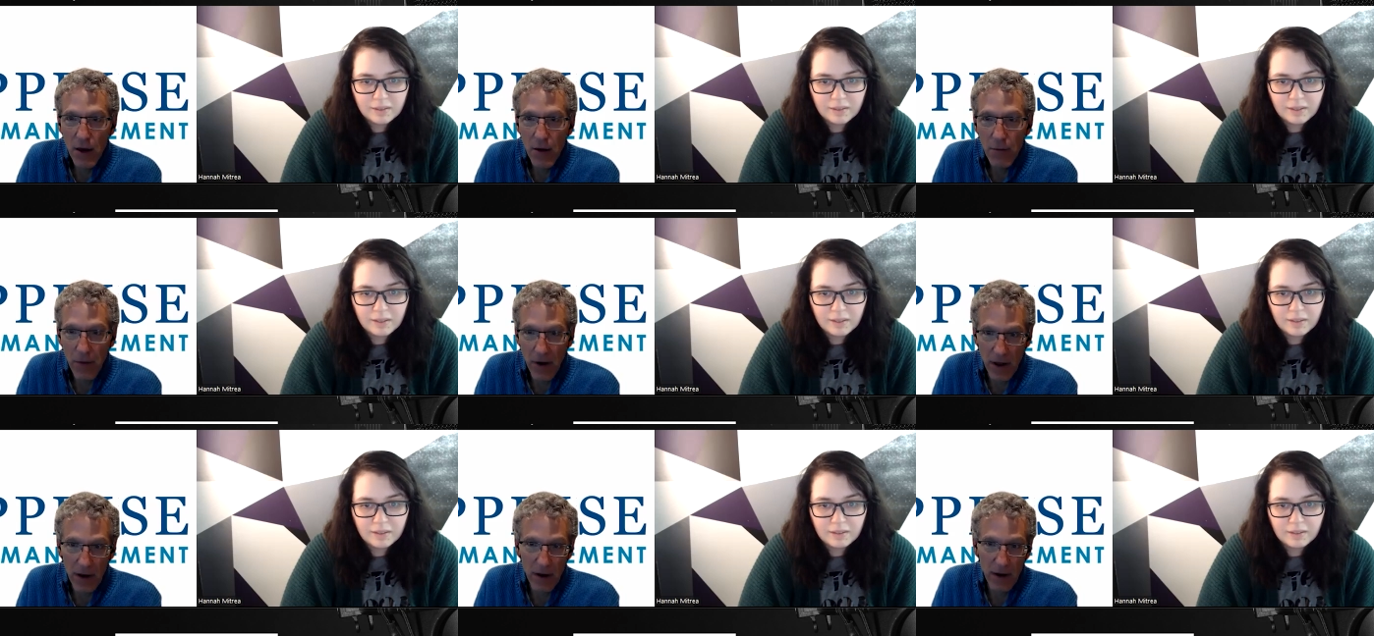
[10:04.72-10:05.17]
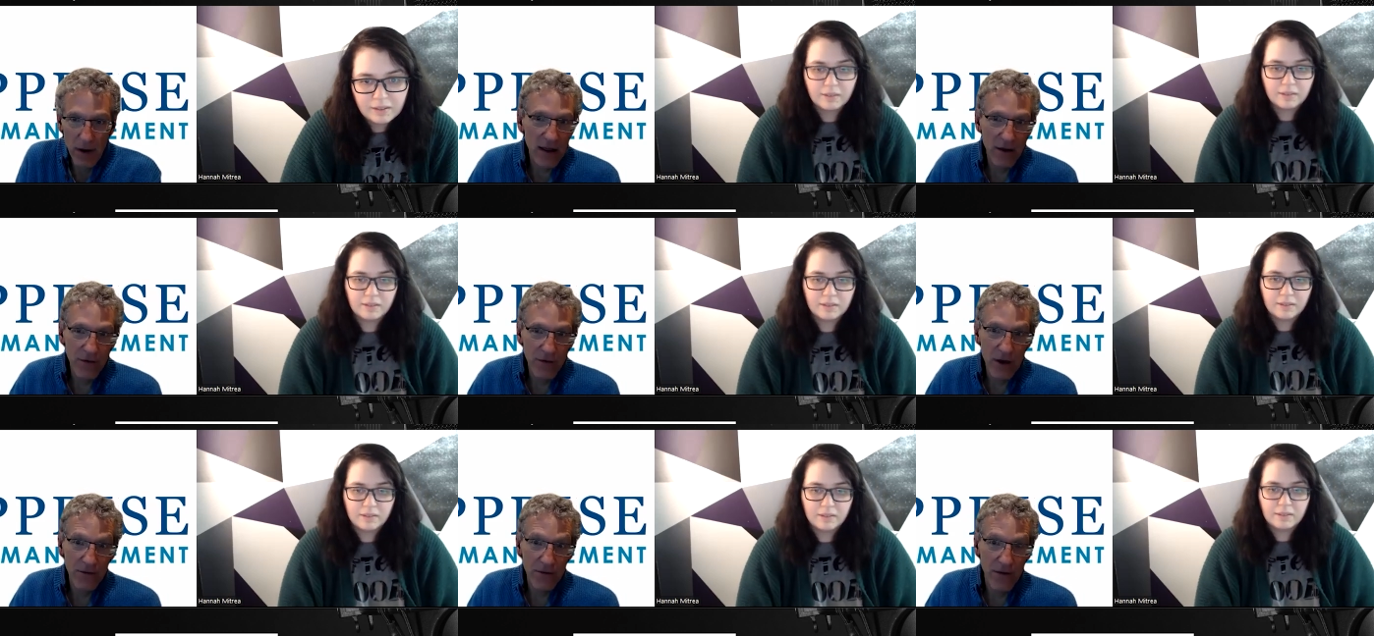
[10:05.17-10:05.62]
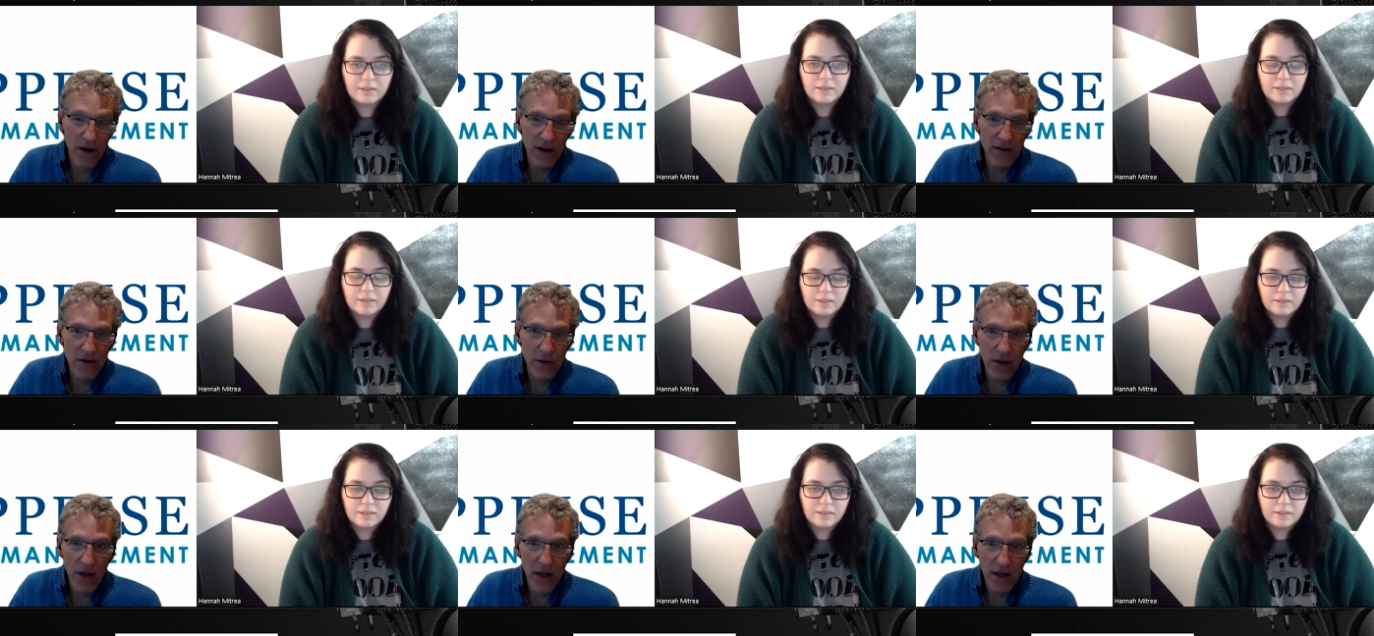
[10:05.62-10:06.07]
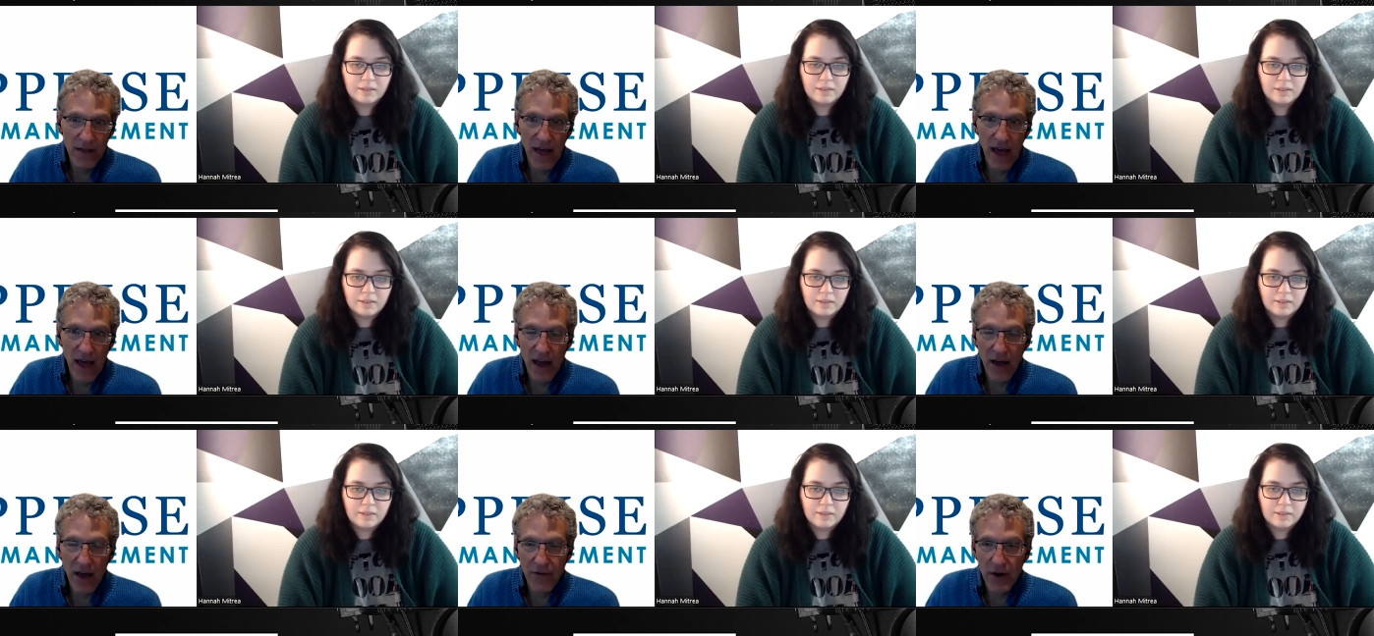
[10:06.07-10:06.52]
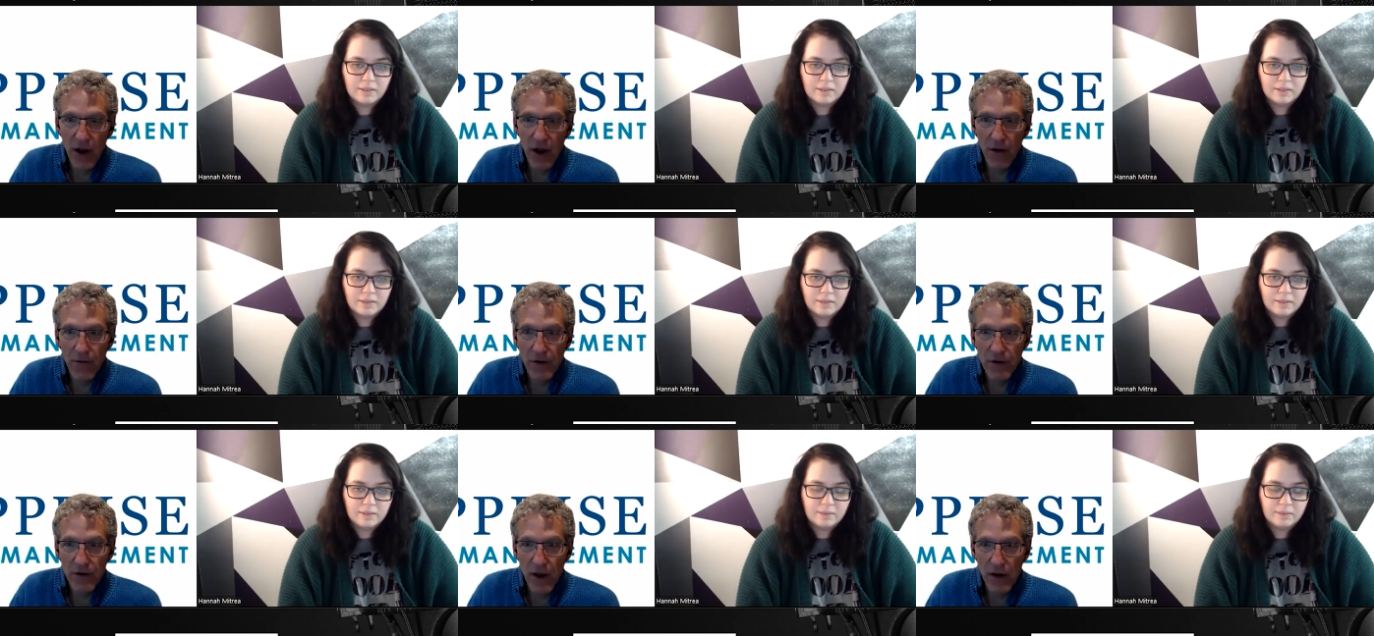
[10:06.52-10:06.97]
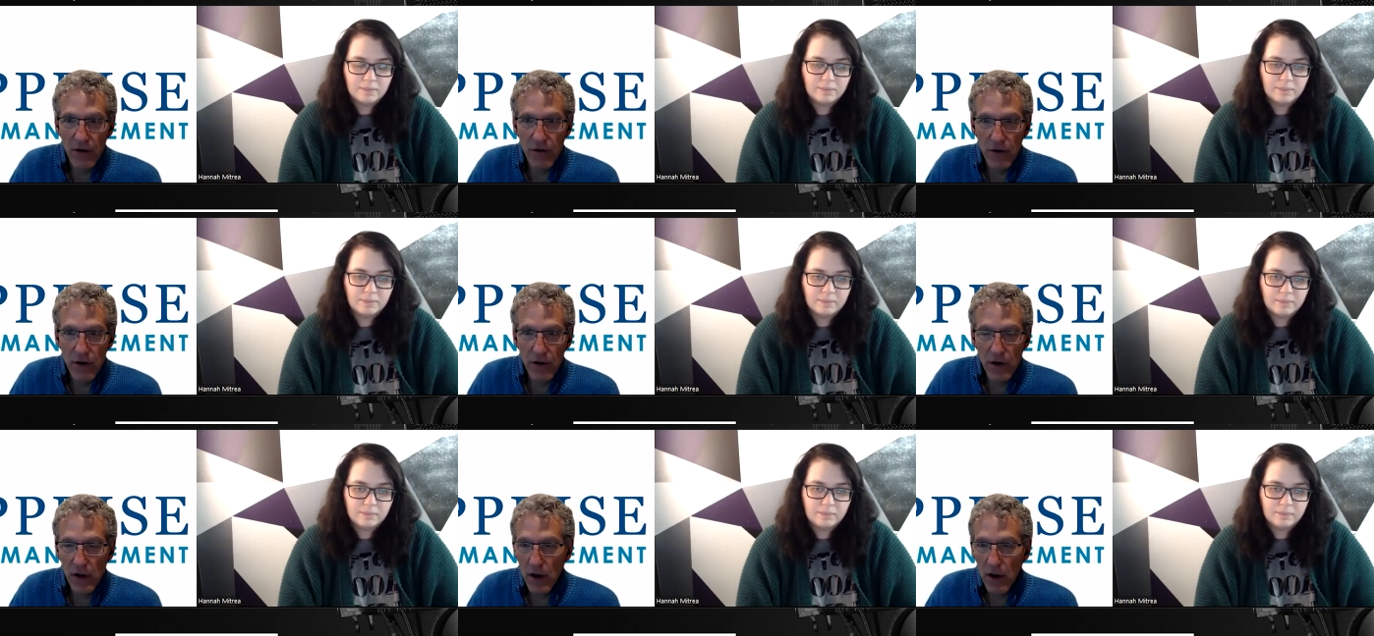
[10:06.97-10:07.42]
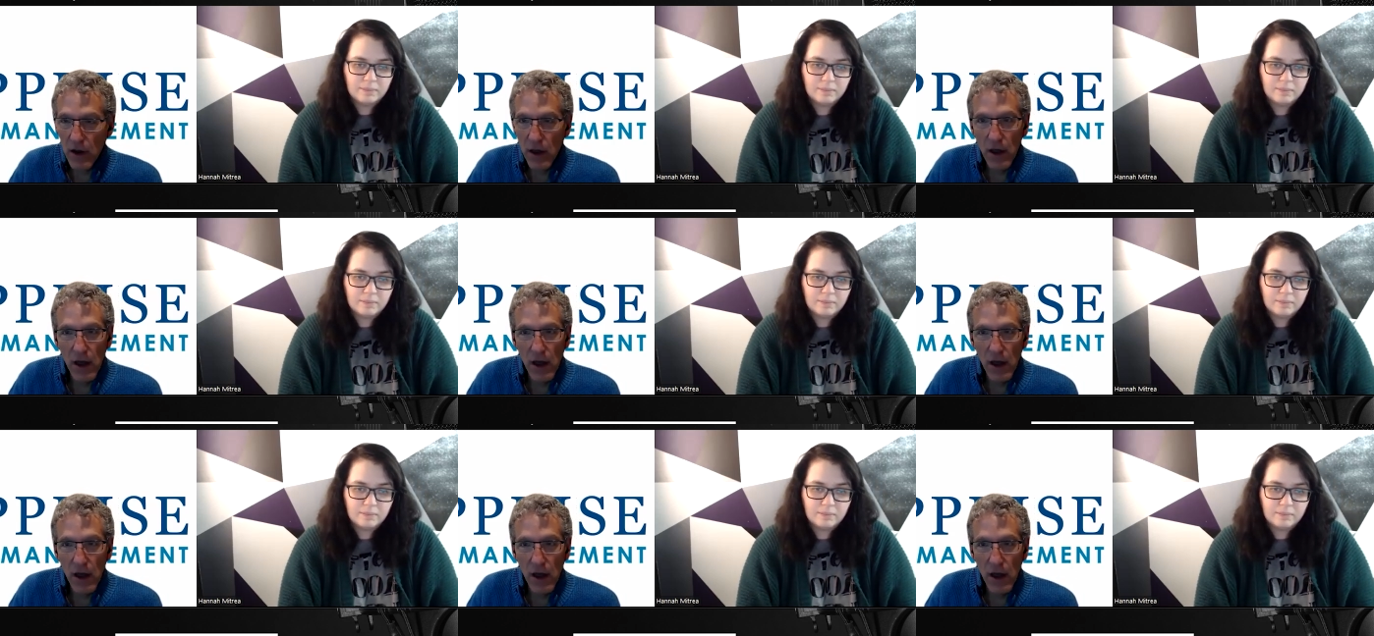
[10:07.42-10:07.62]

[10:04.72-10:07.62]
Speaker 1: But mm-hmm. if you can find somebody like that and have a conversation,